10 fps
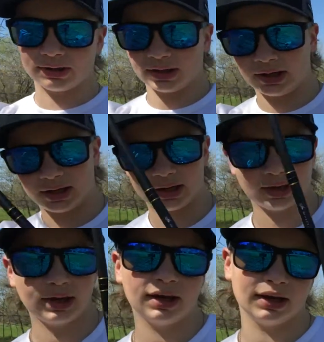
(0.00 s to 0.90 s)
it's a—it
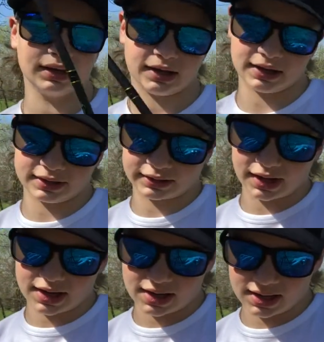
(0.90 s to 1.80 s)
it is
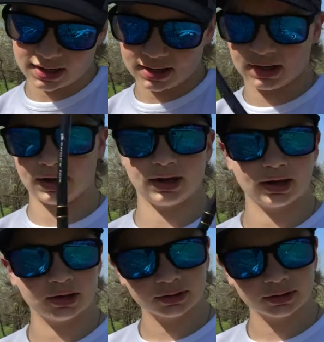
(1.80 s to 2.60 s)
a